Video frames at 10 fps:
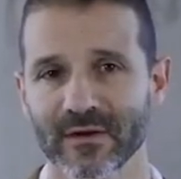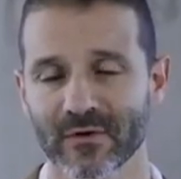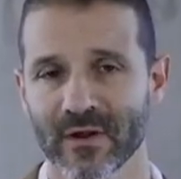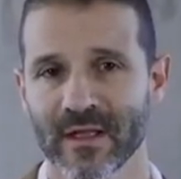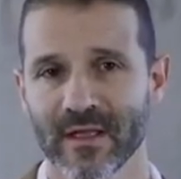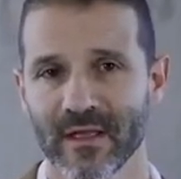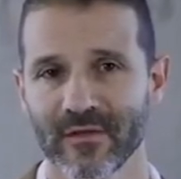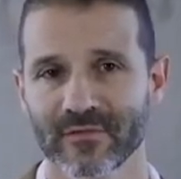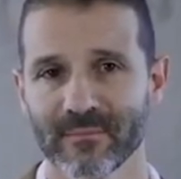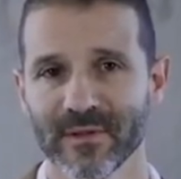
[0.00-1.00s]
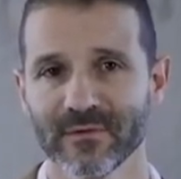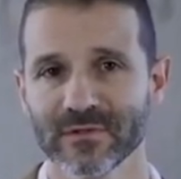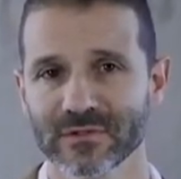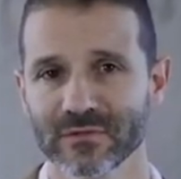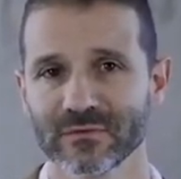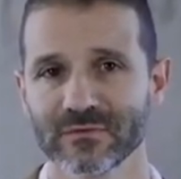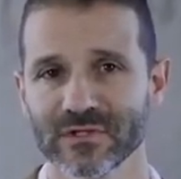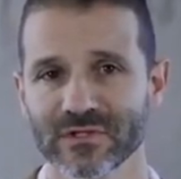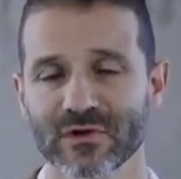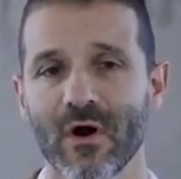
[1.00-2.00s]
cleaner is the ability to
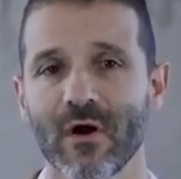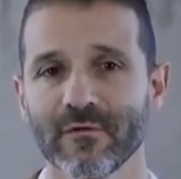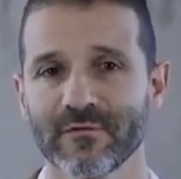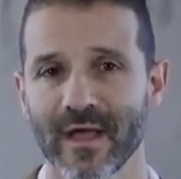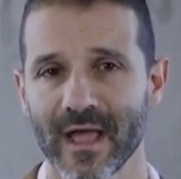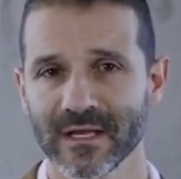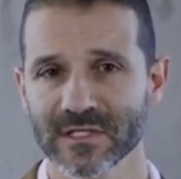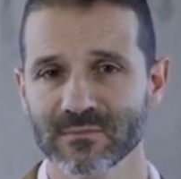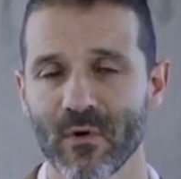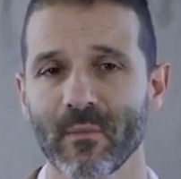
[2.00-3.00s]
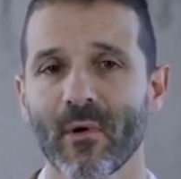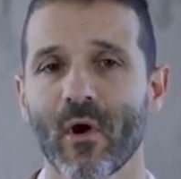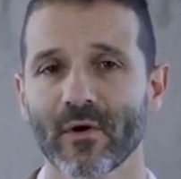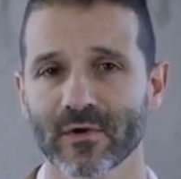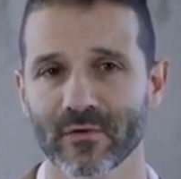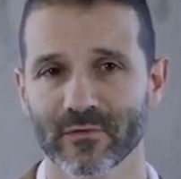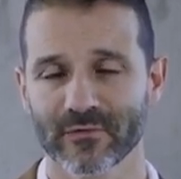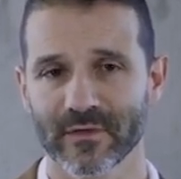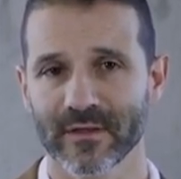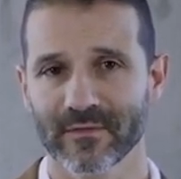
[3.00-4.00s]
dissolve any small
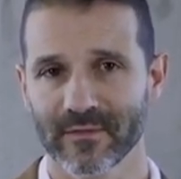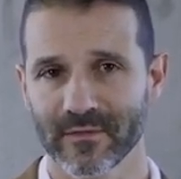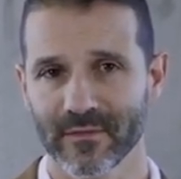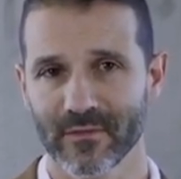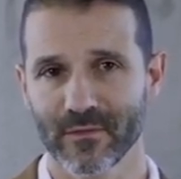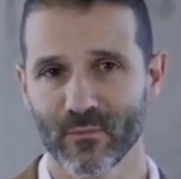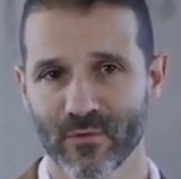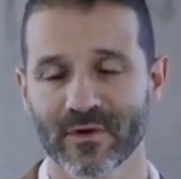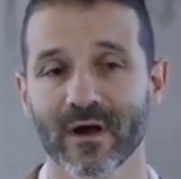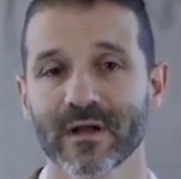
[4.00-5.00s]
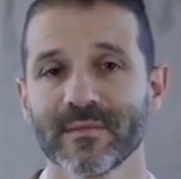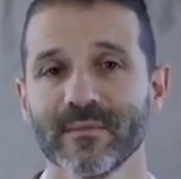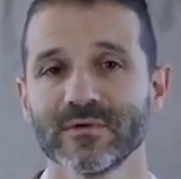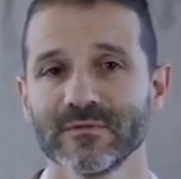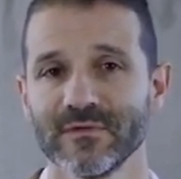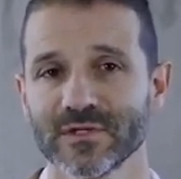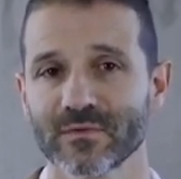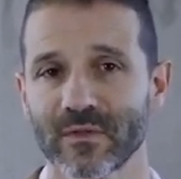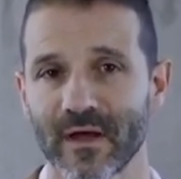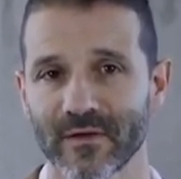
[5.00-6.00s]
particles that we're not going to be able to
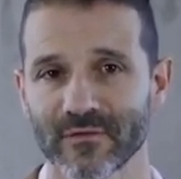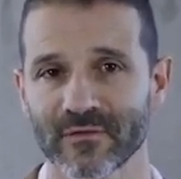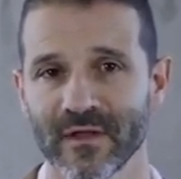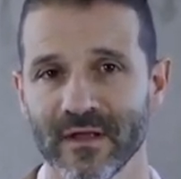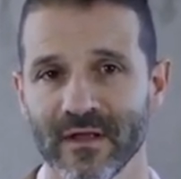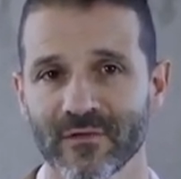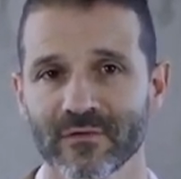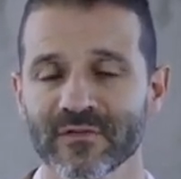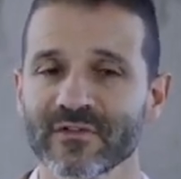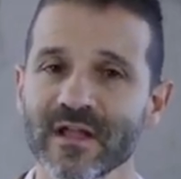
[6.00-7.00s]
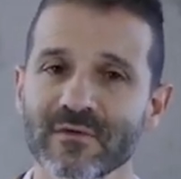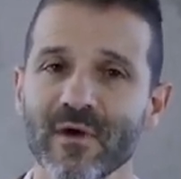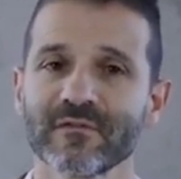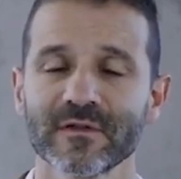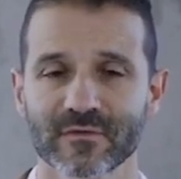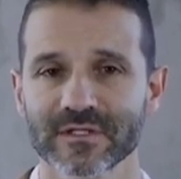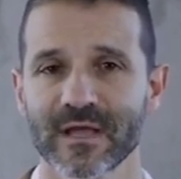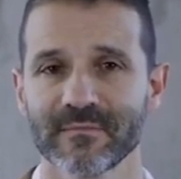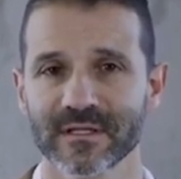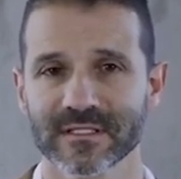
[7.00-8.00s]
visualize. So they stay in roughly for
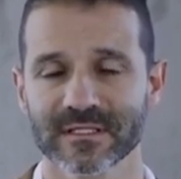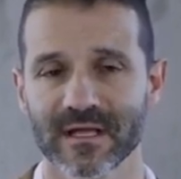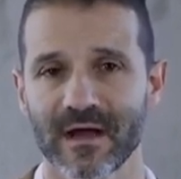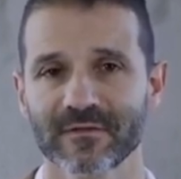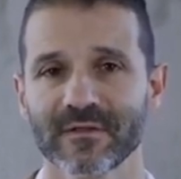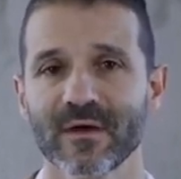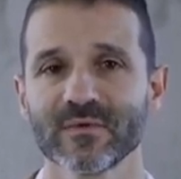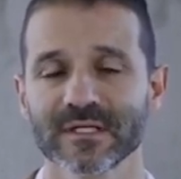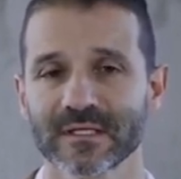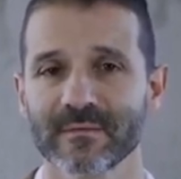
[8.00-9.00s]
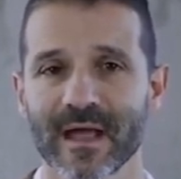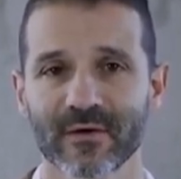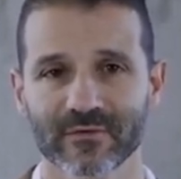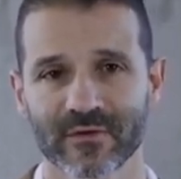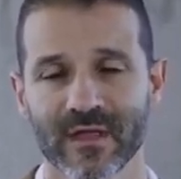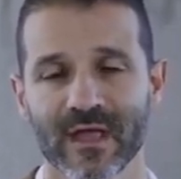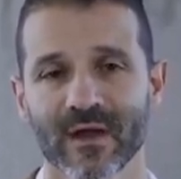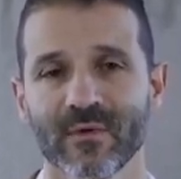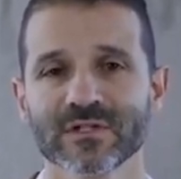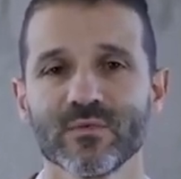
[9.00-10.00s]
ten minutes. After that, we take them out.
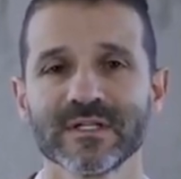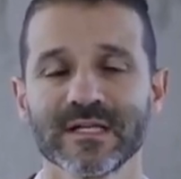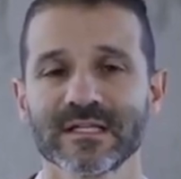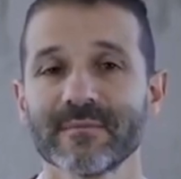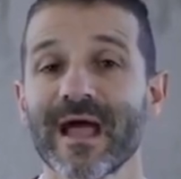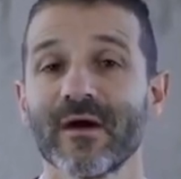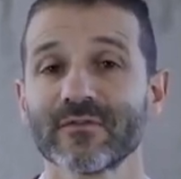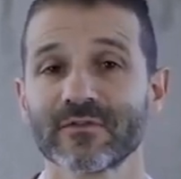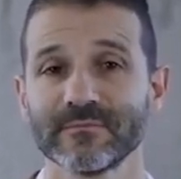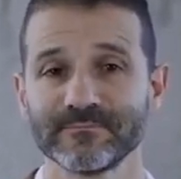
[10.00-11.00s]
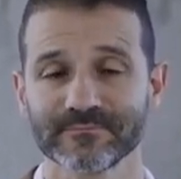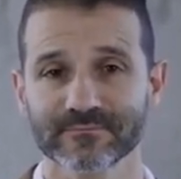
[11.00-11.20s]
And once we take them out,